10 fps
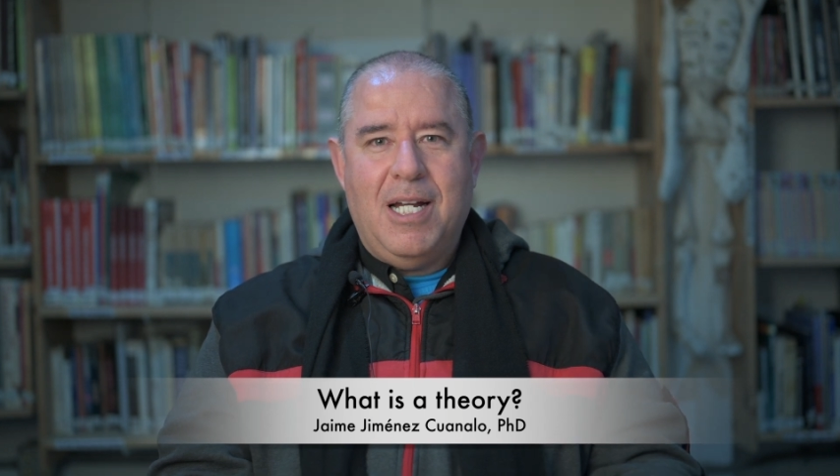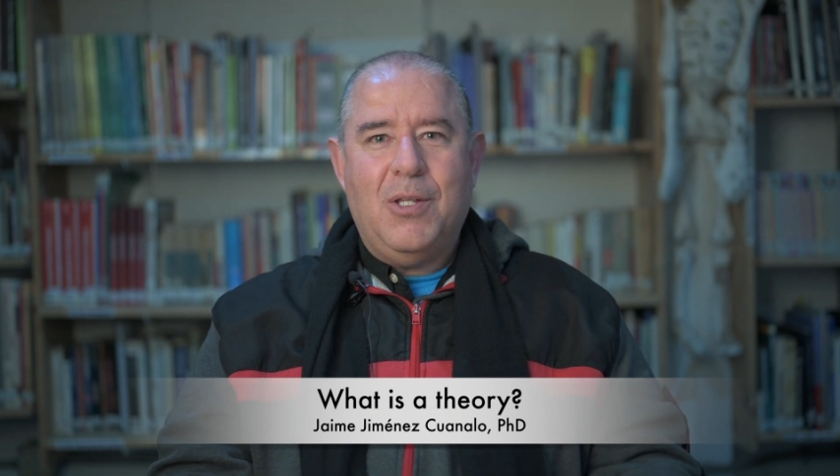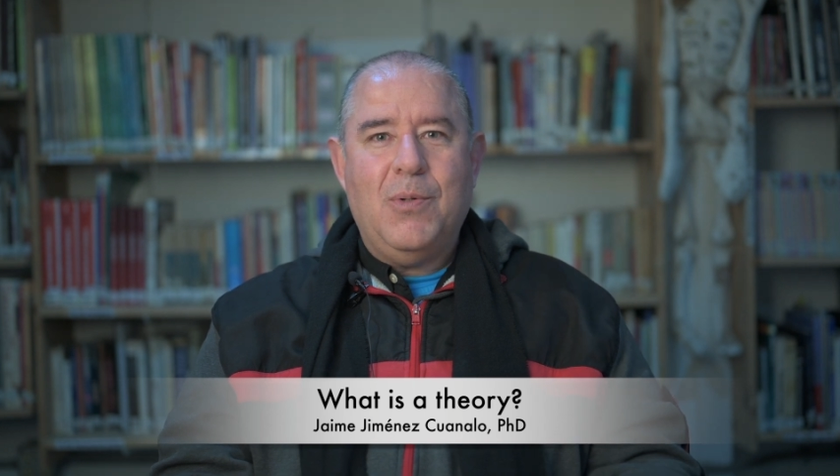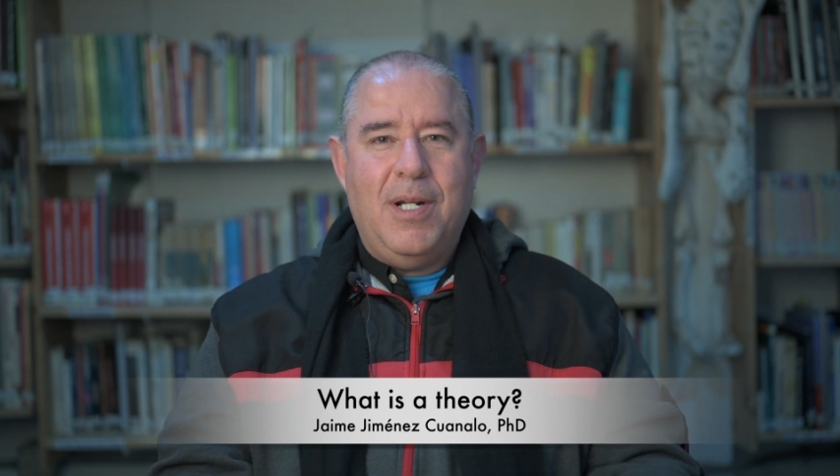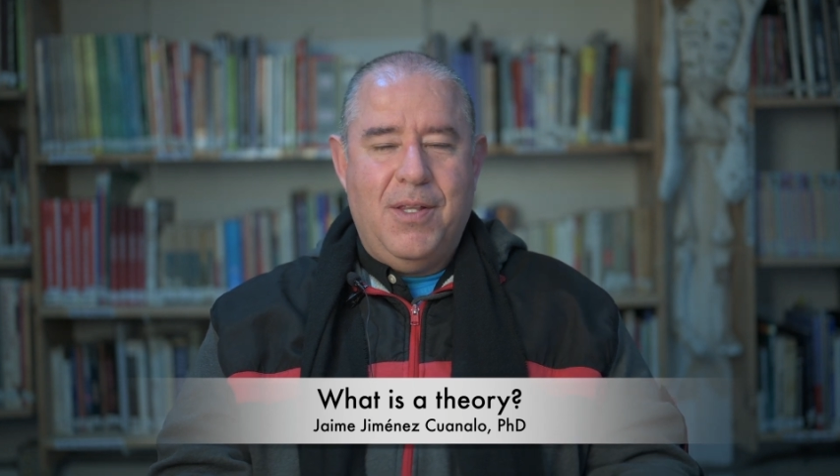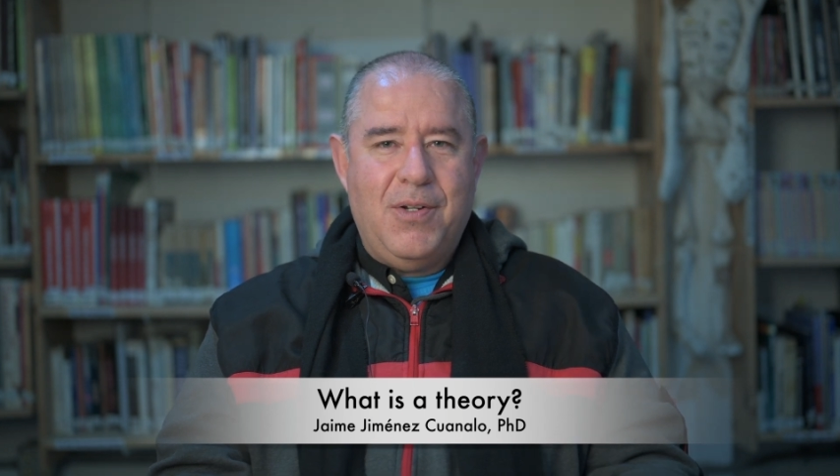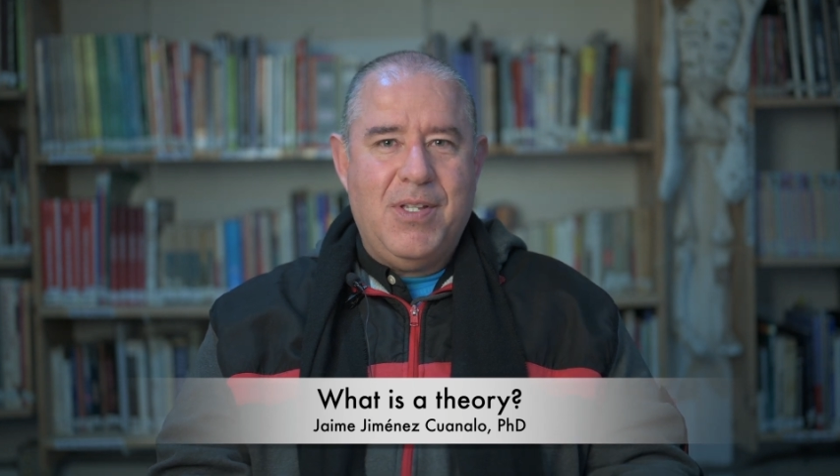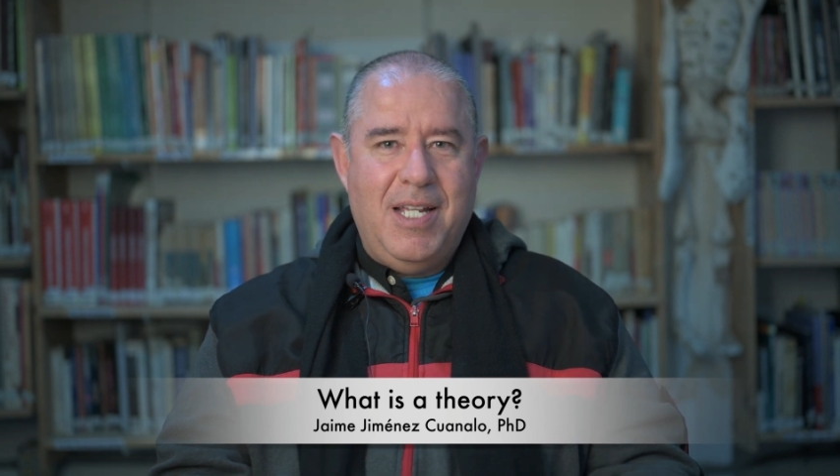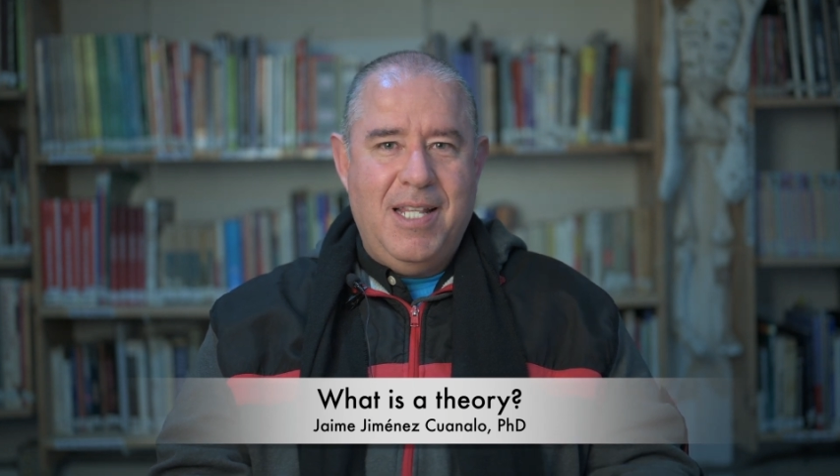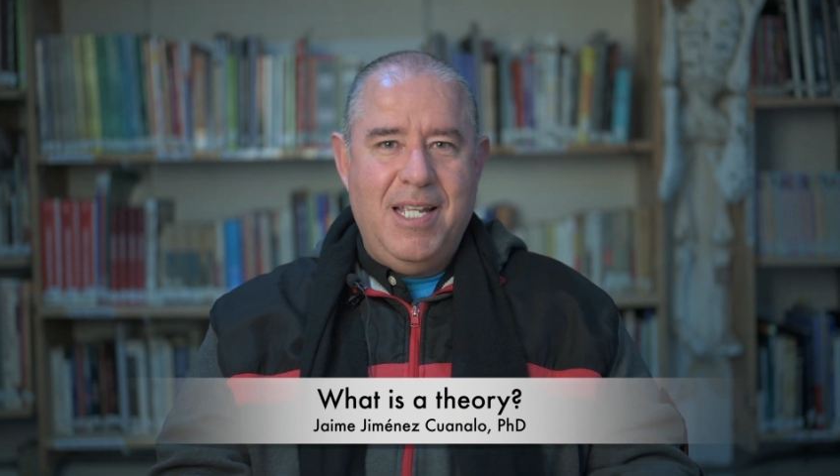got to an
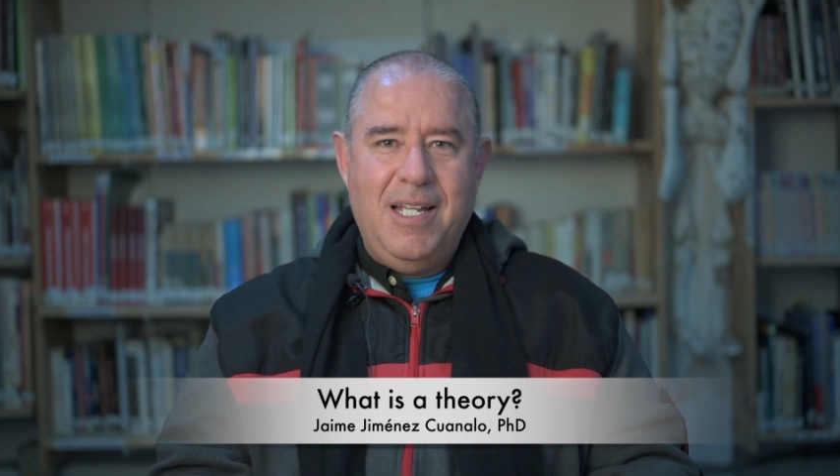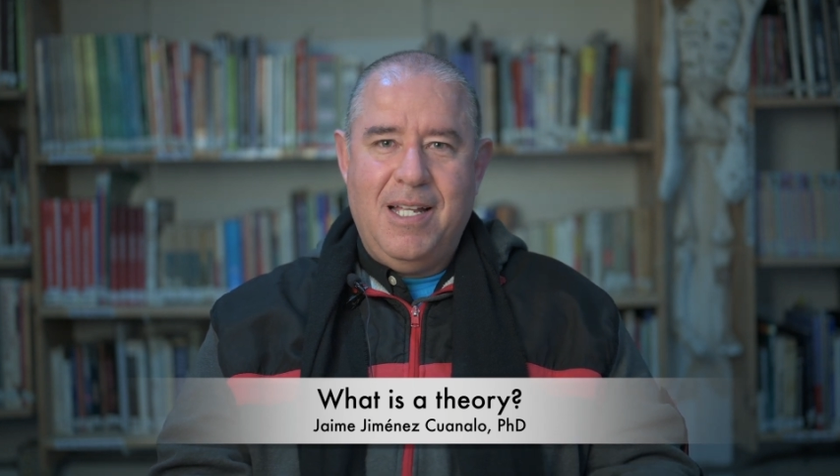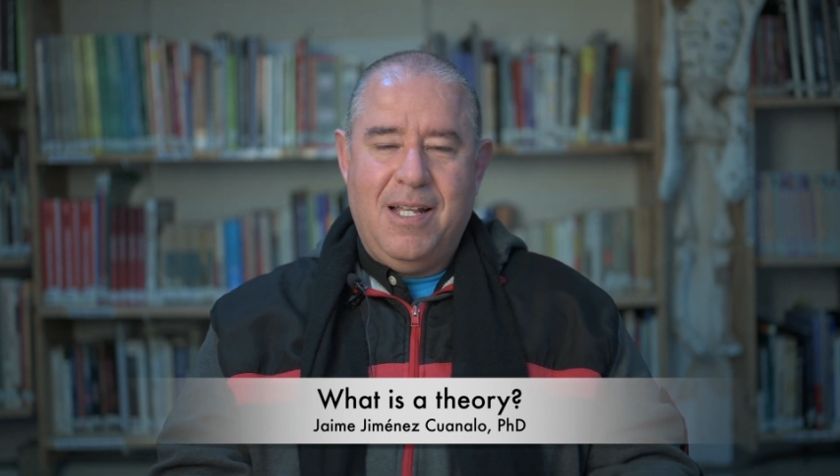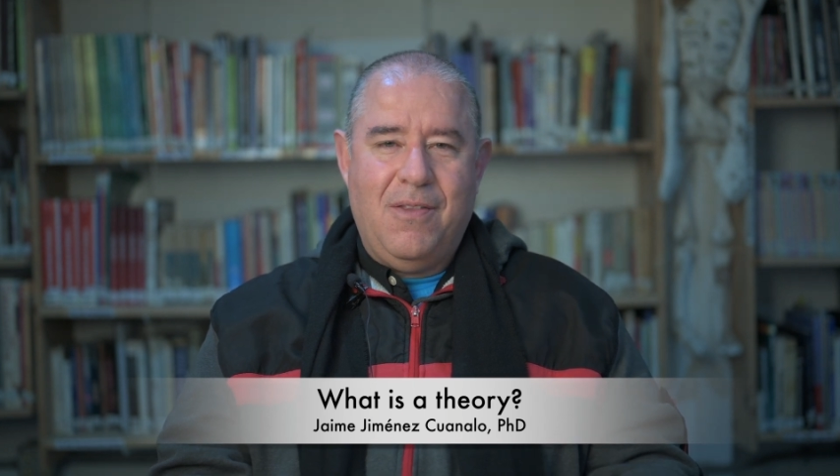understanding.